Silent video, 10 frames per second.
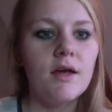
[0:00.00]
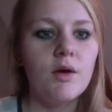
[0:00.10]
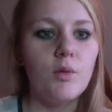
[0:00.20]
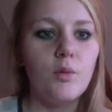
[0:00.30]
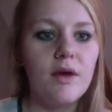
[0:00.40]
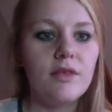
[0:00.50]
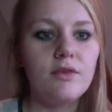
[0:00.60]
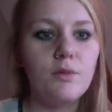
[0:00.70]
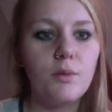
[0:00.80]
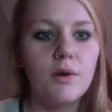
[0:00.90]
With
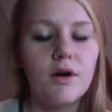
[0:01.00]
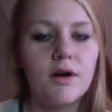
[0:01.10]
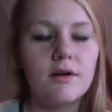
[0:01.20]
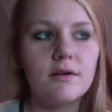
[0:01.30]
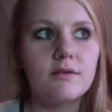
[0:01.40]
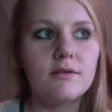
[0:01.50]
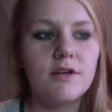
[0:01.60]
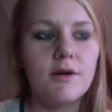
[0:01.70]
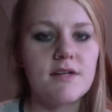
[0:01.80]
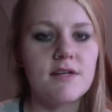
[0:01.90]
your,
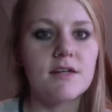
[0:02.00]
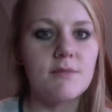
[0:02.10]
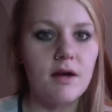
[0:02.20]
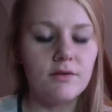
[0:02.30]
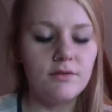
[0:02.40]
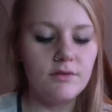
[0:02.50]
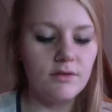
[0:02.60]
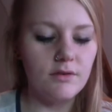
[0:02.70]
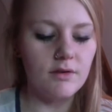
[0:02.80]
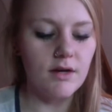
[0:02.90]
I talked about
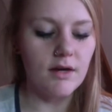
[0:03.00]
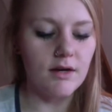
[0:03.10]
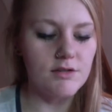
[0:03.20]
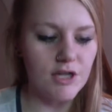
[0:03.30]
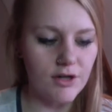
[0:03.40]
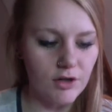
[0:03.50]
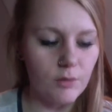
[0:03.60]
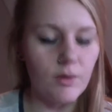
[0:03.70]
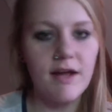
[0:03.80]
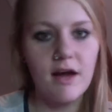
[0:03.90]
sharing your
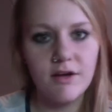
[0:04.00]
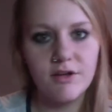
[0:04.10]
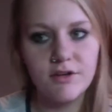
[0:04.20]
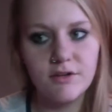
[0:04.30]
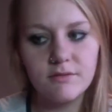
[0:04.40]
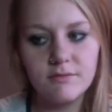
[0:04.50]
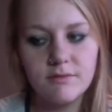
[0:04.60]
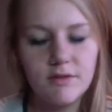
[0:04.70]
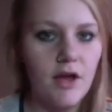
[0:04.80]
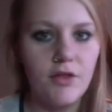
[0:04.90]
workout and your
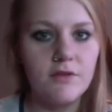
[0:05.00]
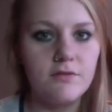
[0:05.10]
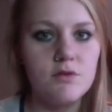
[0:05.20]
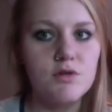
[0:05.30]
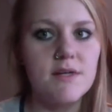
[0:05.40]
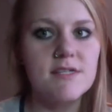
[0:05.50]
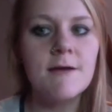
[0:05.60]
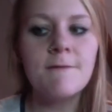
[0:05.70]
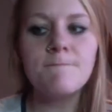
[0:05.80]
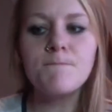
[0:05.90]
healthy food choice.
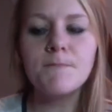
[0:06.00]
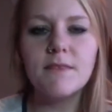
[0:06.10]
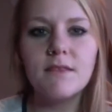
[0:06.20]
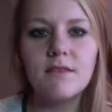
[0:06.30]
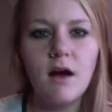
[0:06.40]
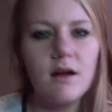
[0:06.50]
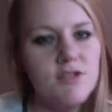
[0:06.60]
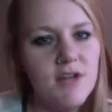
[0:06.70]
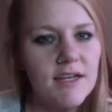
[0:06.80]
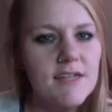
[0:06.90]

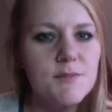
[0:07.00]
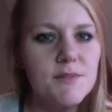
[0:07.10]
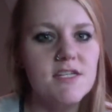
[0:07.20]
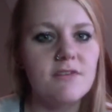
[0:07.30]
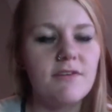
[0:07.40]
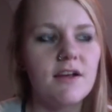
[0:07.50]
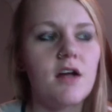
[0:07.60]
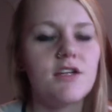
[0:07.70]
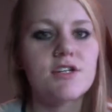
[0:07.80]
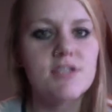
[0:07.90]
Try and get specific
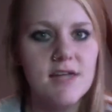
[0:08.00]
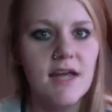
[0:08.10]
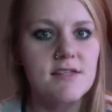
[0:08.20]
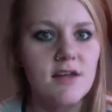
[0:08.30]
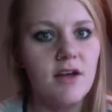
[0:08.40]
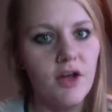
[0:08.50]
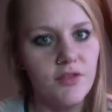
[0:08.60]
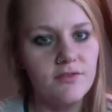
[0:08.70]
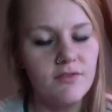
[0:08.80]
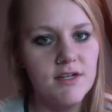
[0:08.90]
on your stance on health
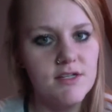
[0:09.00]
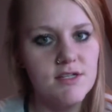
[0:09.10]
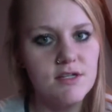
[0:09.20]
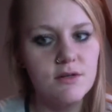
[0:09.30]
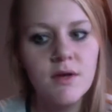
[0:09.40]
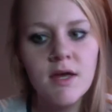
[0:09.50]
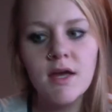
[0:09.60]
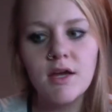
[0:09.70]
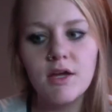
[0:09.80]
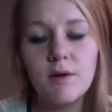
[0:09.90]
and fitness too.
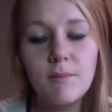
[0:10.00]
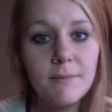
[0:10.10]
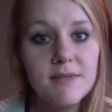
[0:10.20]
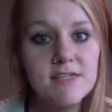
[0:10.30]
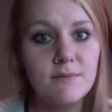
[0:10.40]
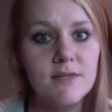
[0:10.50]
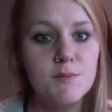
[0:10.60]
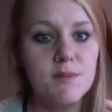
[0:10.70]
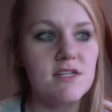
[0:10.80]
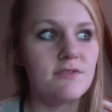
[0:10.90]
It might be something
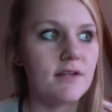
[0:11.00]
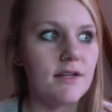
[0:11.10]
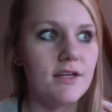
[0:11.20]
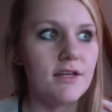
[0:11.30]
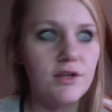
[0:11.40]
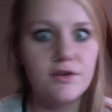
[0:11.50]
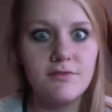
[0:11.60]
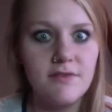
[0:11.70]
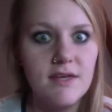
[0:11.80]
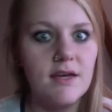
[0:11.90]
specific like you're
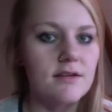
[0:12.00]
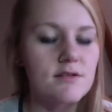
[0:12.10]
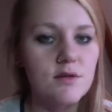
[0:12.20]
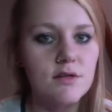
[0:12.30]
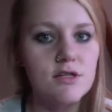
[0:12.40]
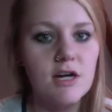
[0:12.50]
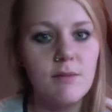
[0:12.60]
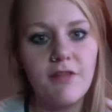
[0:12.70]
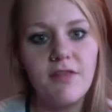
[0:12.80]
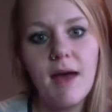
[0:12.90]
vegan, so you can share
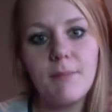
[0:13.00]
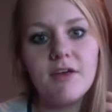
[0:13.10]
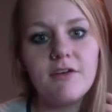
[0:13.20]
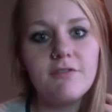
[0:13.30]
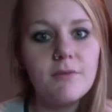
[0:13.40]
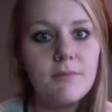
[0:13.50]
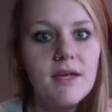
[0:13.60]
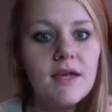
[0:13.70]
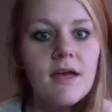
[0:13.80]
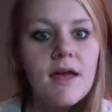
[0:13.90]
about that. But like for
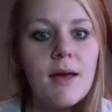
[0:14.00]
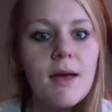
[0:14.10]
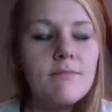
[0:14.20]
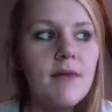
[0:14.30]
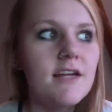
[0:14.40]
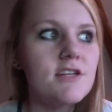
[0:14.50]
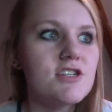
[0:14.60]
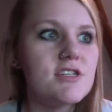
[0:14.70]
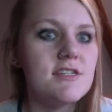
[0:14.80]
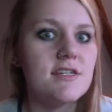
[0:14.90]
me, mine is
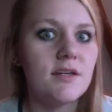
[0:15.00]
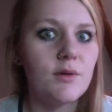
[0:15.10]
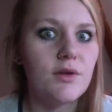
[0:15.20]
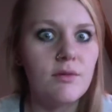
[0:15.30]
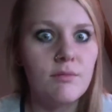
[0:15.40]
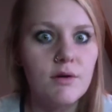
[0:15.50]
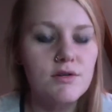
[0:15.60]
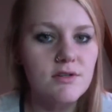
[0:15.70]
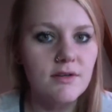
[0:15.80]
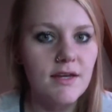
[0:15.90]
just dealing with
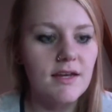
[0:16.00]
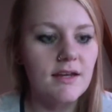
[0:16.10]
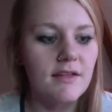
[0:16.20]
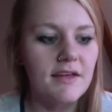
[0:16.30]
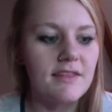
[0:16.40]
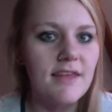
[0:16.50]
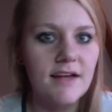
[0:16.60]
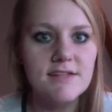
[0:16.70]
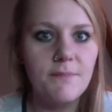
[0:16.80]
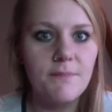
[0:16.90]
emotional eating. Like
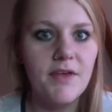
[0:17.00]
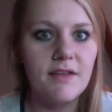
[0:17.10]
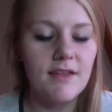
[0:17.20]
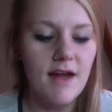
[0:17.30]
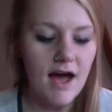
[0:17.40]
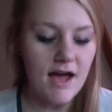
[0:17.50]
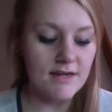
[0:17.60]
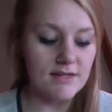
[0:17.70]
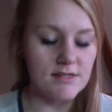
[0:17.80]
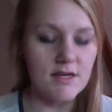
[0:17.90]
that's something that
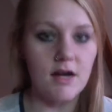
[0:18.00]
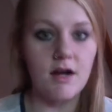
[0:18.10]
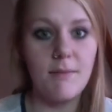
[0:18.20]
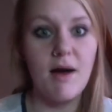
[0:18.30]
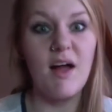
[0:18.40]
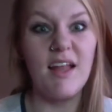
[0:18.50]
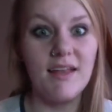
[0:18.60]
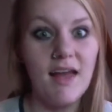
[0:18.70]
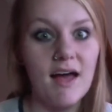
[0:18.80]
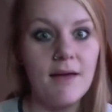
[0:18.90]
I talk about a
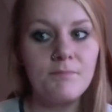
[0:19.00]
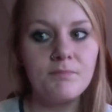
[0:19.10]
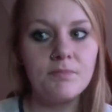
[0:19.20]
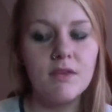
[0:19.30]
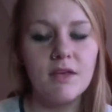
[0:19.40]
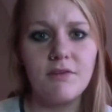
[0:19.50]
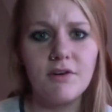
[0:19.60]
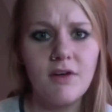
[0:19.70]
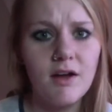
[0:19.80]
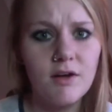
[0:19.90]
lot. If you're
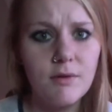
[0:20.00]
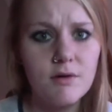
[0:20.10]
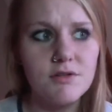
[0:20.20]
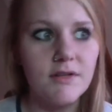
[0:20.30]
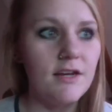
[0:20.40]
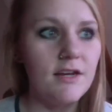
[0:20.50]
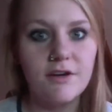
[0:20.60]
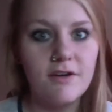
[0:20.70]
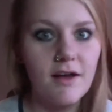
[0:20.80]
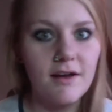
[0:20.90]
not an emotional eater,
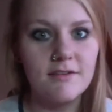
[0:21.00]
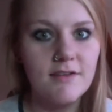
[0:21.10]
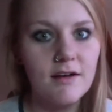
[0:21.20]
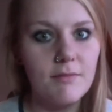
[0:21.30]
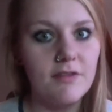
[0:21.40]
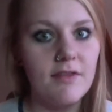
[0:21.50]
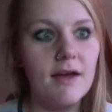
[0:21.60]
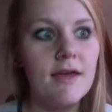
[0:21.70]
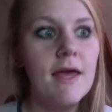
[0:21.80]
you're not going to talk about that.